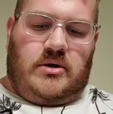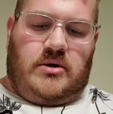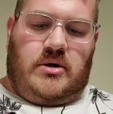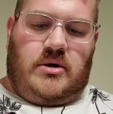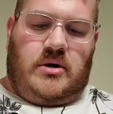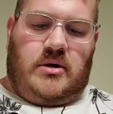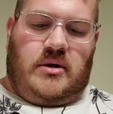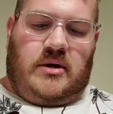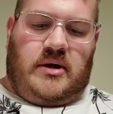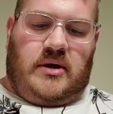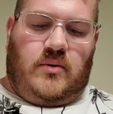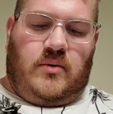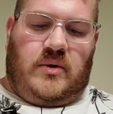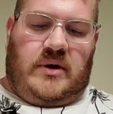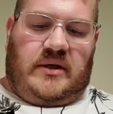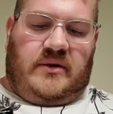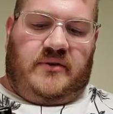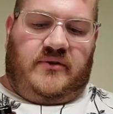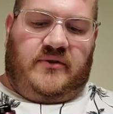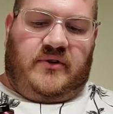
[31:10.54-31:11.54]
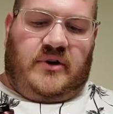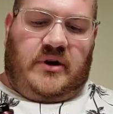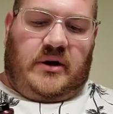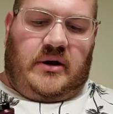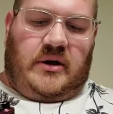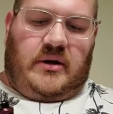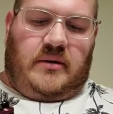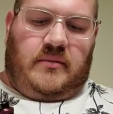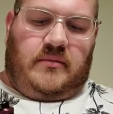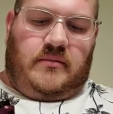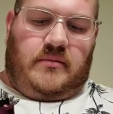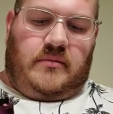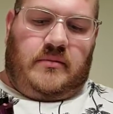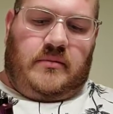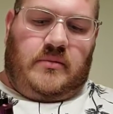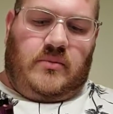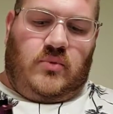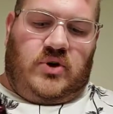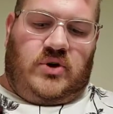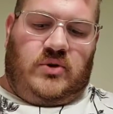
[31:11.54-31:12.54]
You can turn it like way the fuck up,
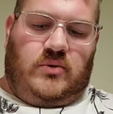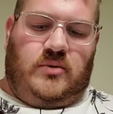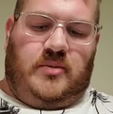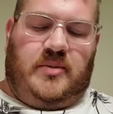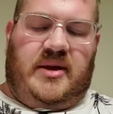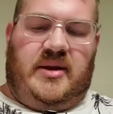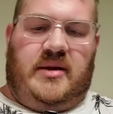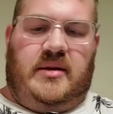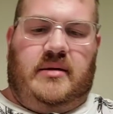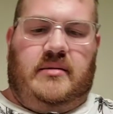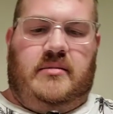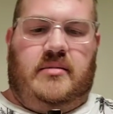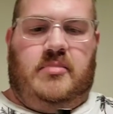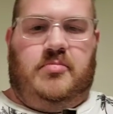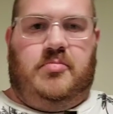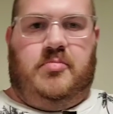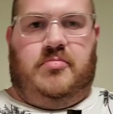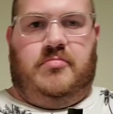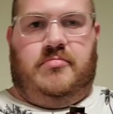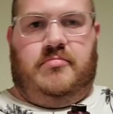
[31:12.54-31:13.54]
which would be